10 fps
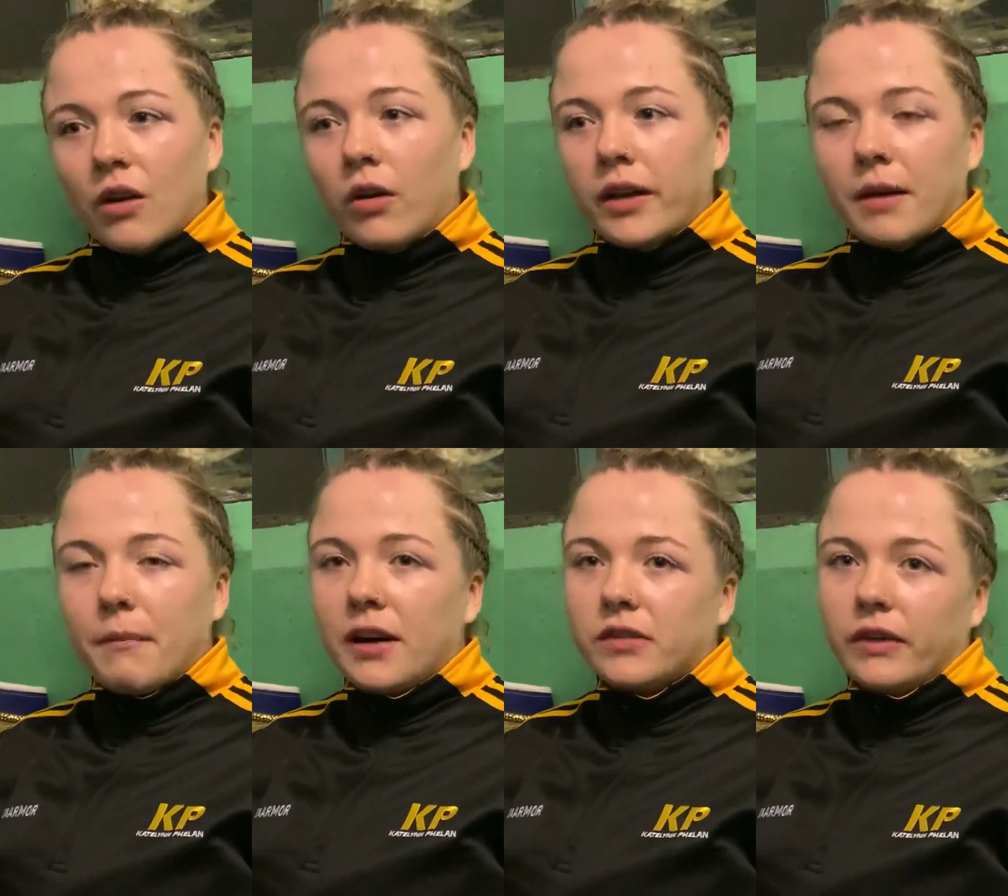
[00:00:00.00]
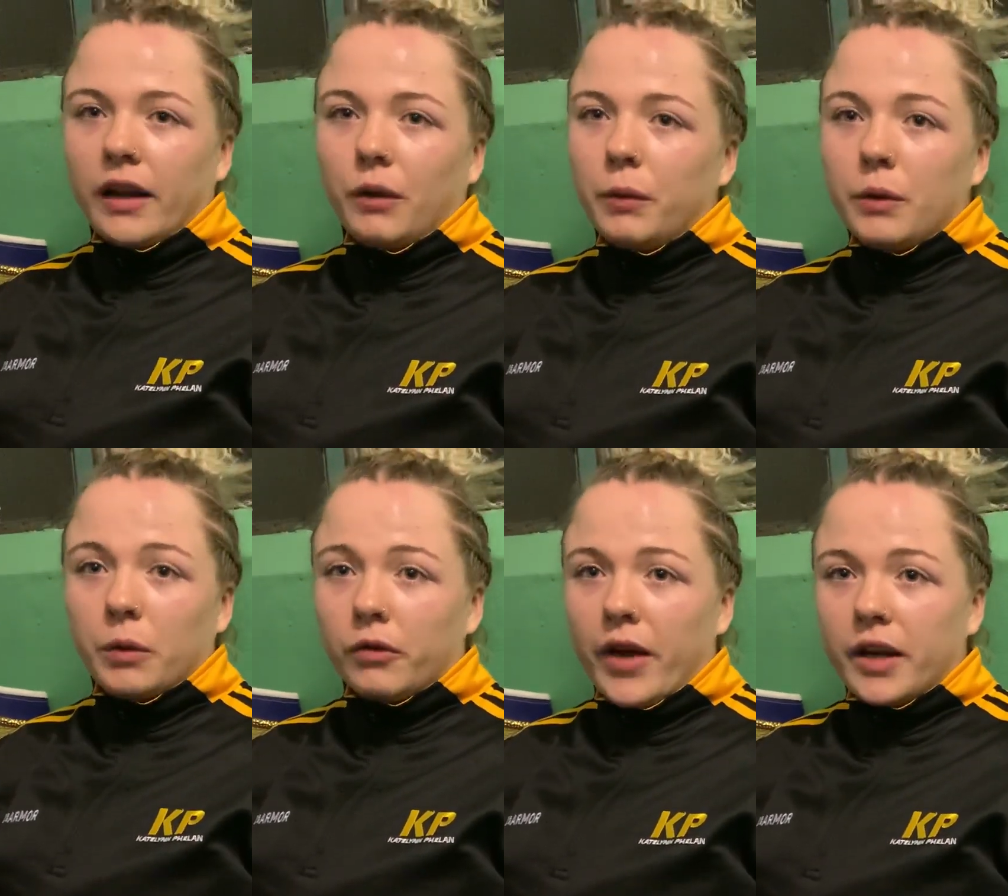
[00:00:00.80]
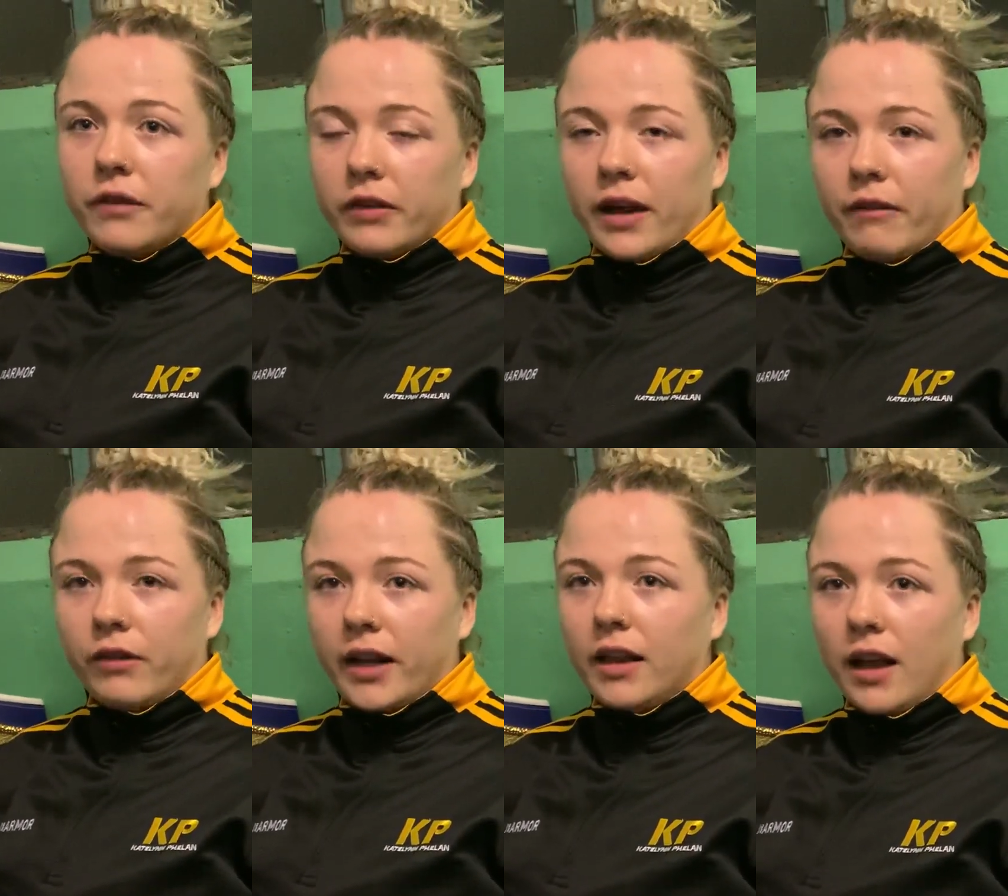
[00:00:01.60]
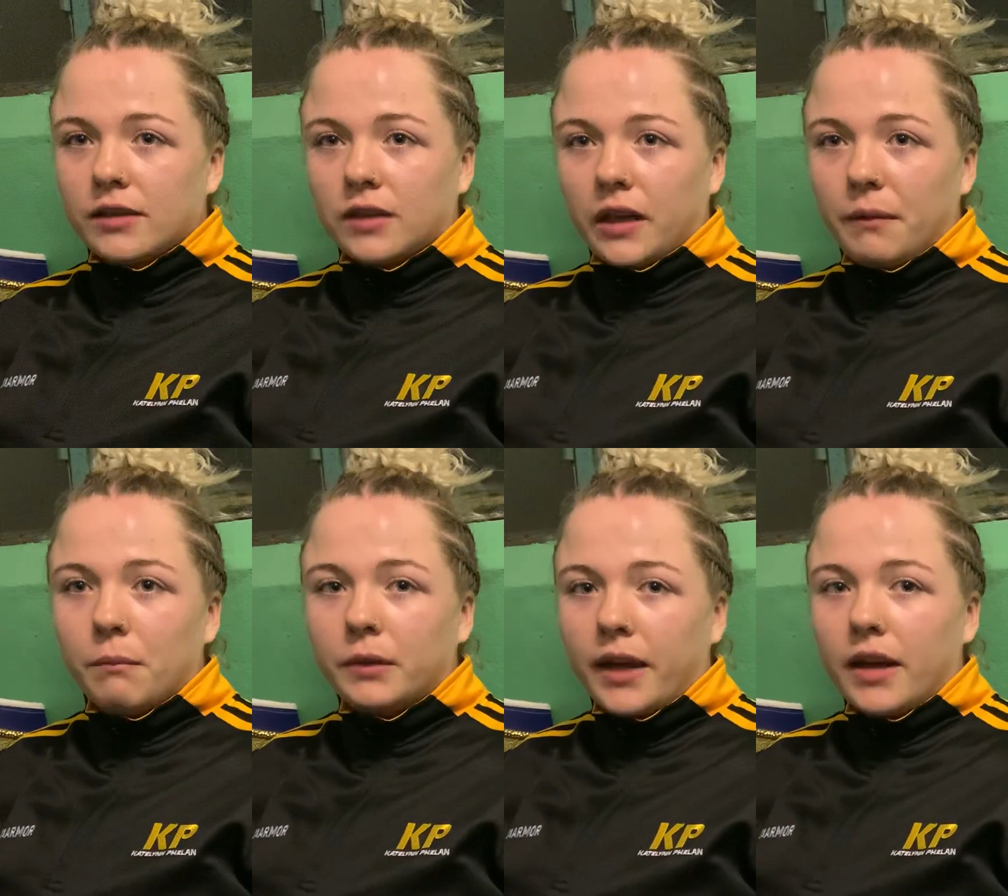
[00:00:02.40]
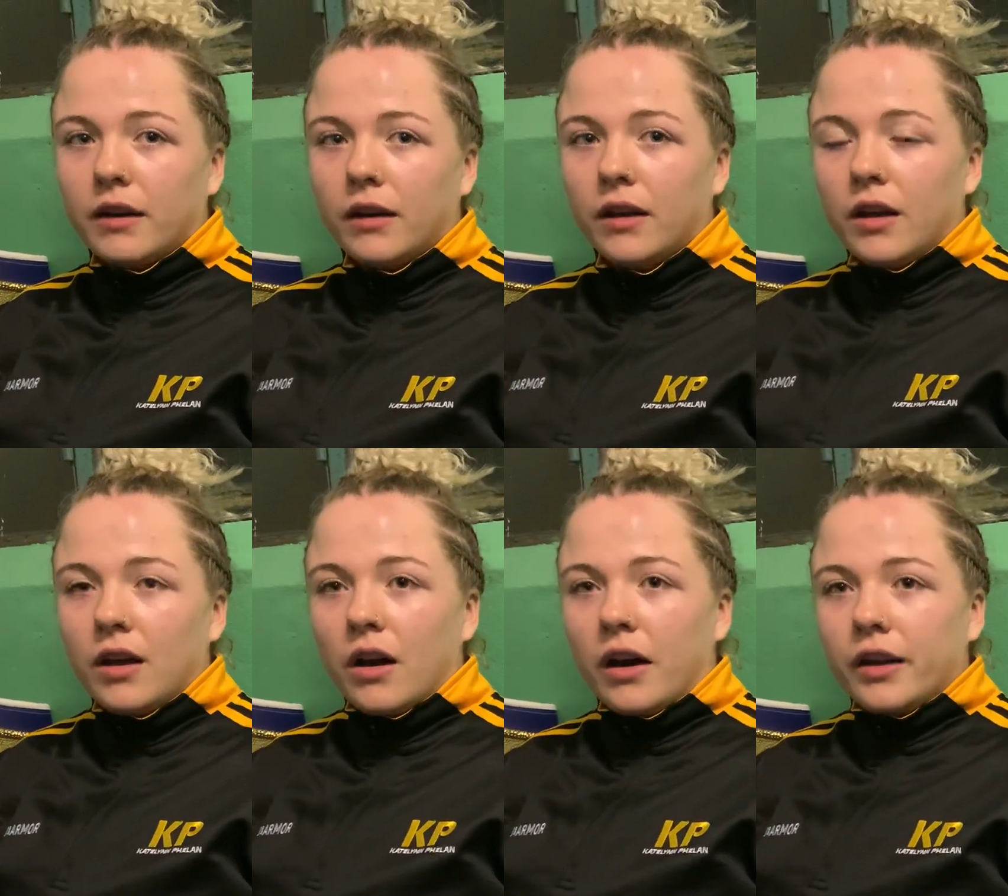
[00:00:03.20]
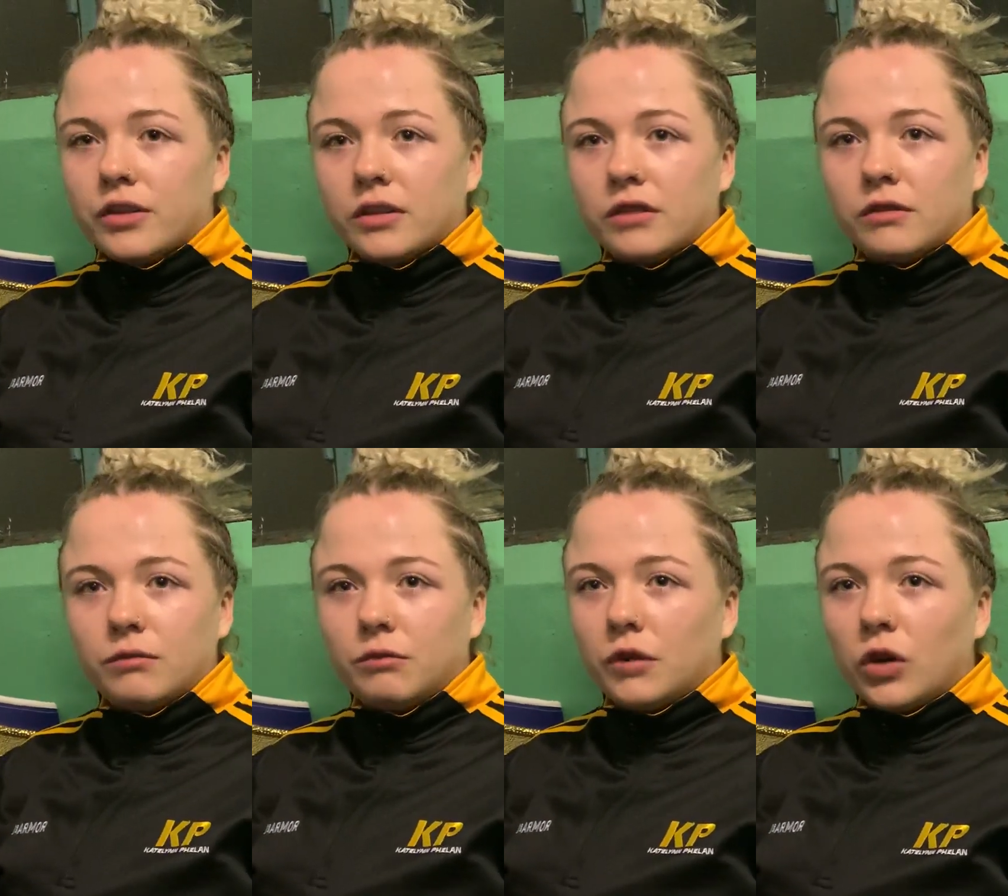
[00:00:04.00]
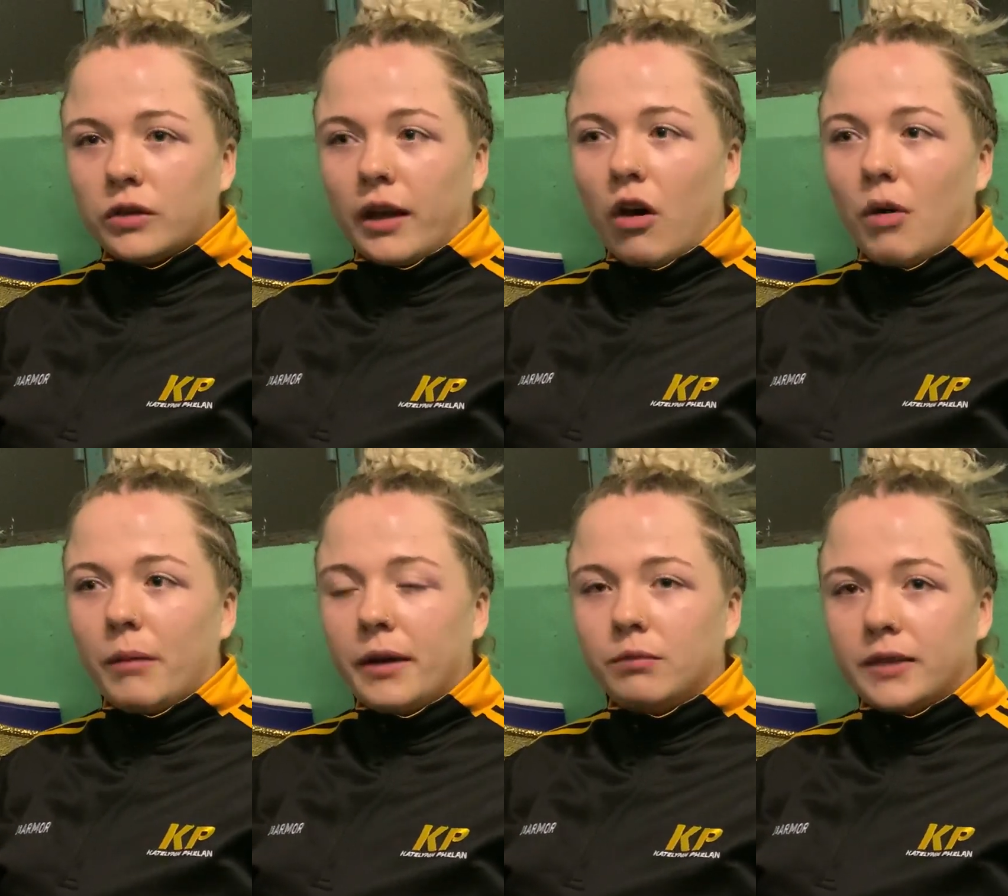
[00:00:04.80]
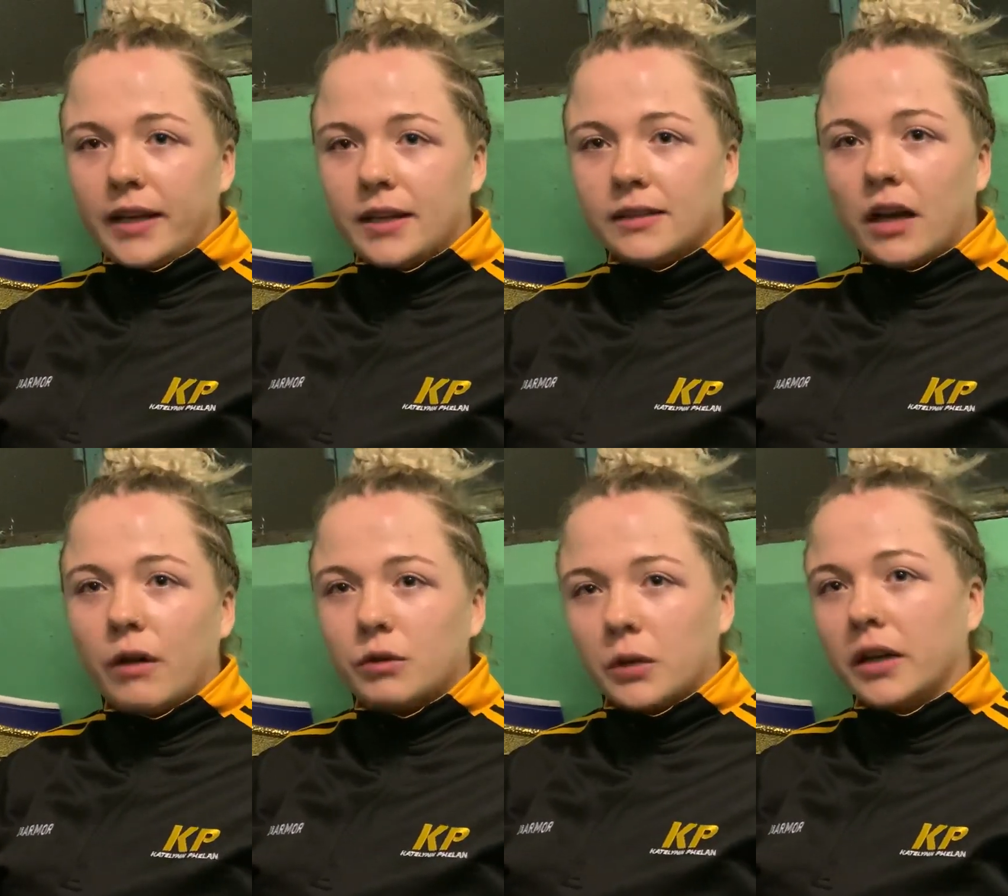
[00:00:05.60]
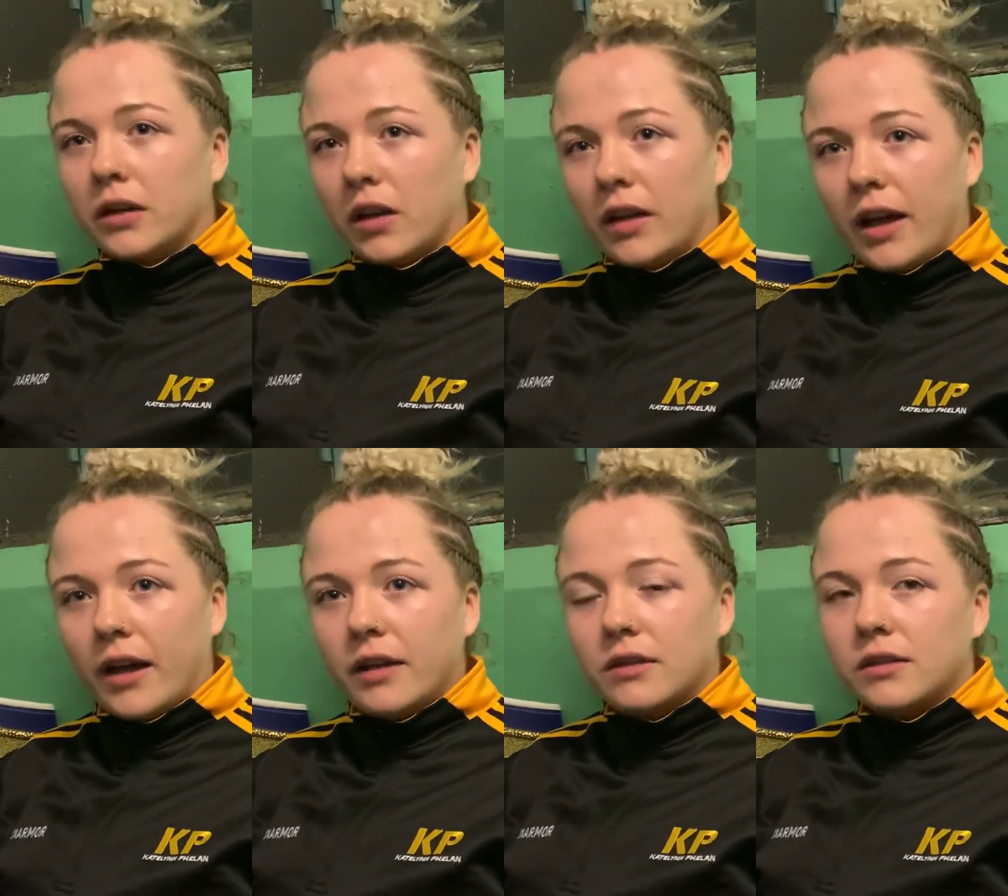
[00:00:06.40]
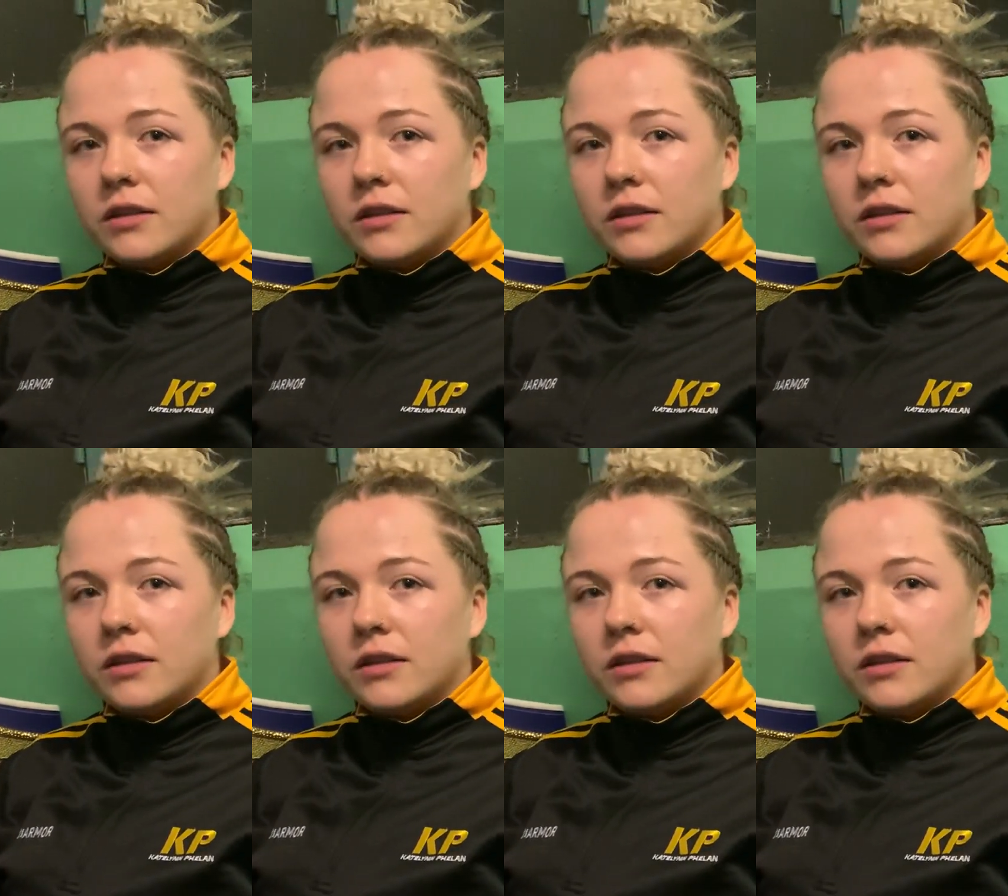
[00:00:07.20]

Oh yeah, massively. Like we were ready for that fight last time, but then I just looked at all my things that I was working on, and